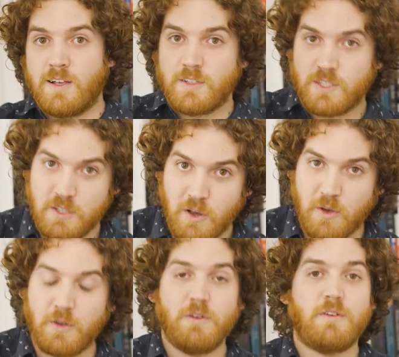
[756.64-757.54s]

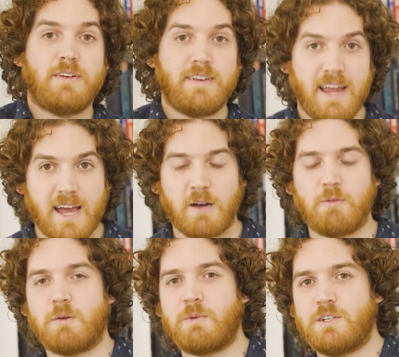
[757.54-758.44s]
So now
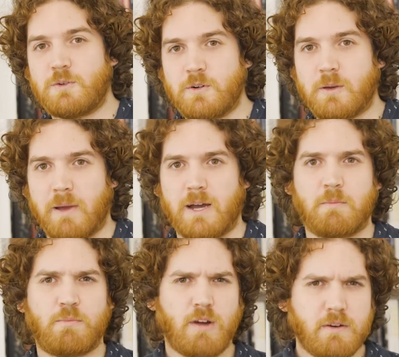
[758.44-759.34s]
when we talk
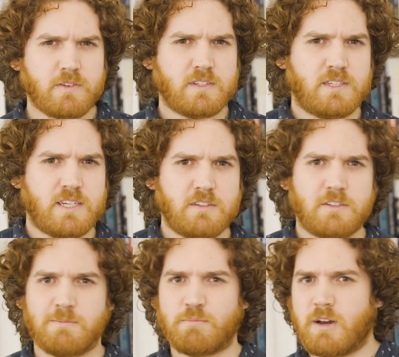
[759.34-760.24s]
about preference deals
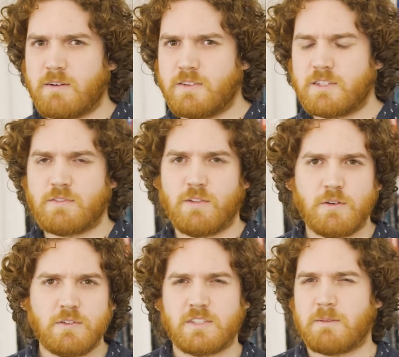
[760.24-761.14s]
and preference
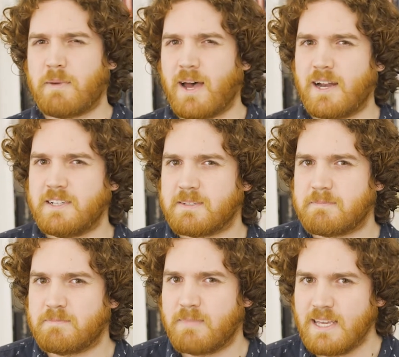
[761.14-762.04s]
flows that the parties are
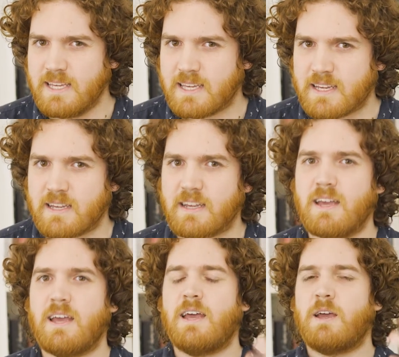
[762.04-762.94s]
making,
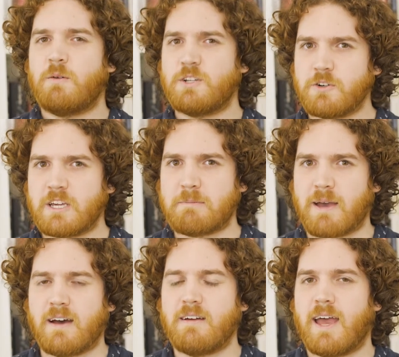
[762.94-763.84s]
we're talking
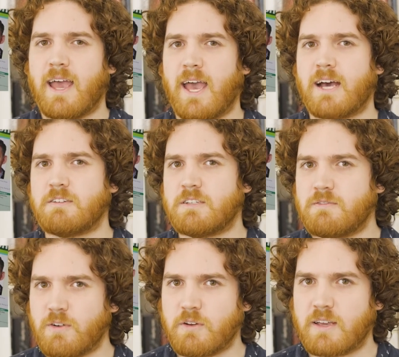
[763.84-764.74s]
about how to
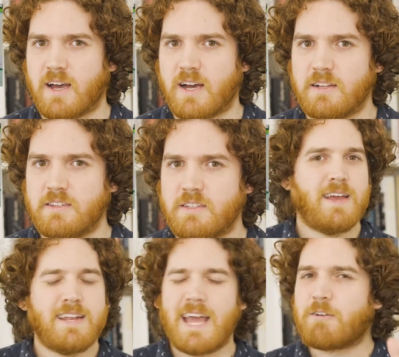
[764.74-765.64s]
vote cards.
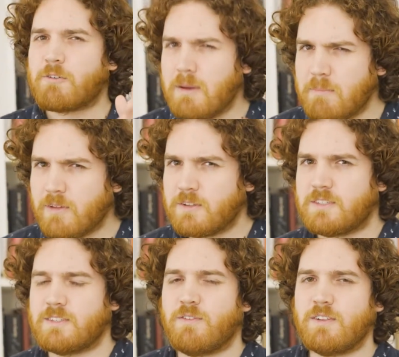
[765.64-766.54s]
Now, remember
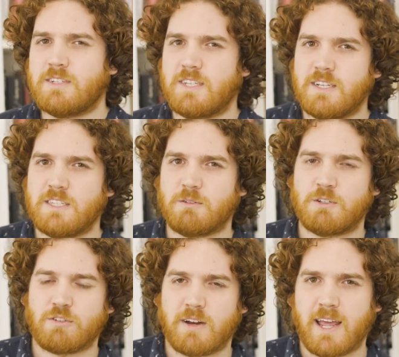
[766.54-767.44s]
those volunteers that were
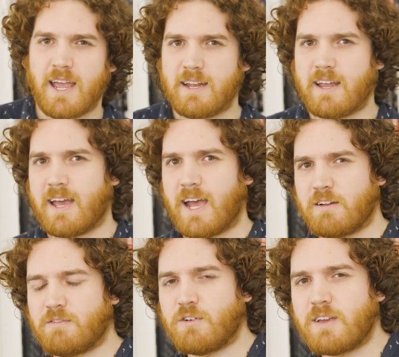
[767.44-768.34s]
trying to hand out how
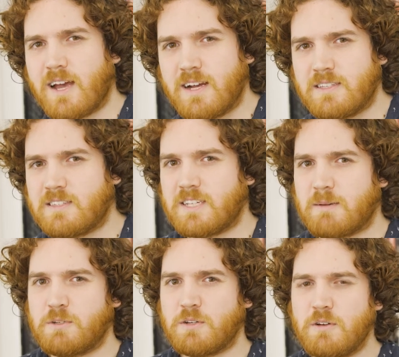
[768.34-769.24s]
to vote cards in
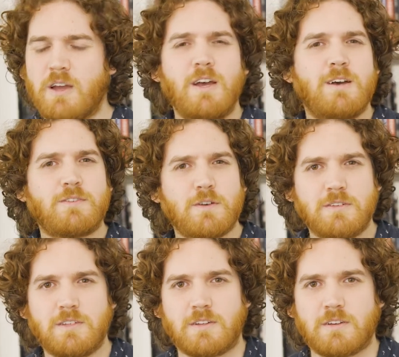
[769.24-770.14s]
step 2? Of
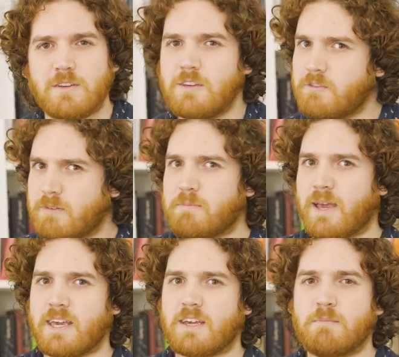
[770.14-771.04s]
course you do. You've been
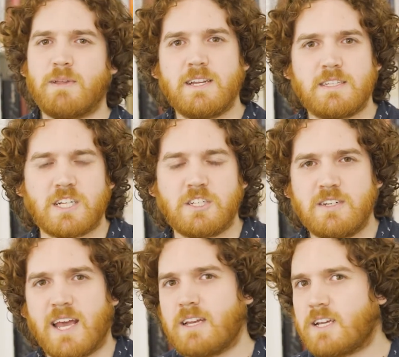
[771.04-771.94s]
paying complete
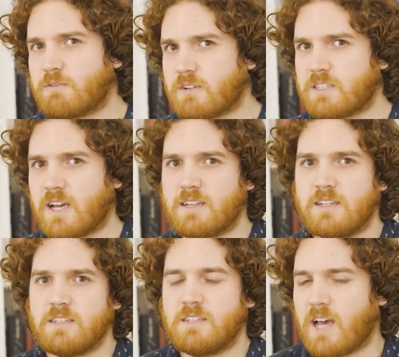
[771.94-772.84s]
attention and can recite
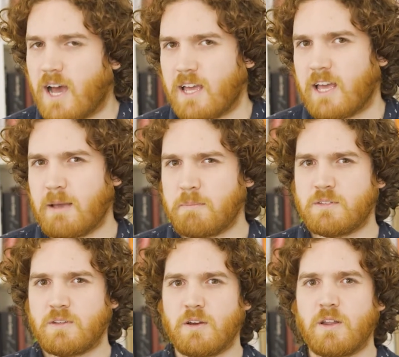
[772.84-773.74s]
this entire
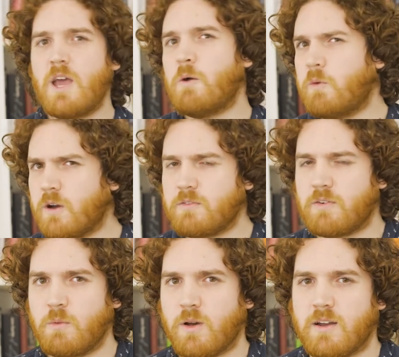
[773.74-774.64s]
episode word for
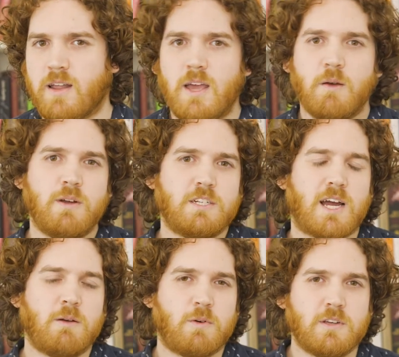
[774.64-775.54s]
word, which
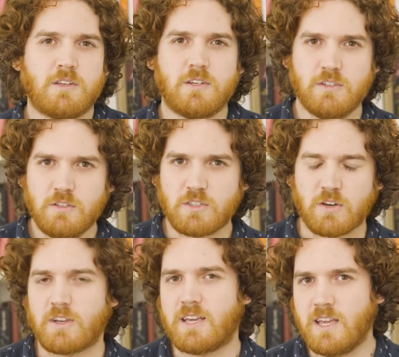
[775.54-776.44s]
I want you to do
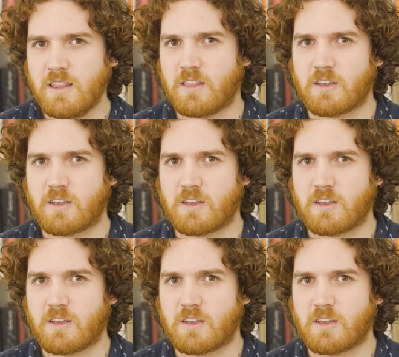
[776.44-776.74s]
so in the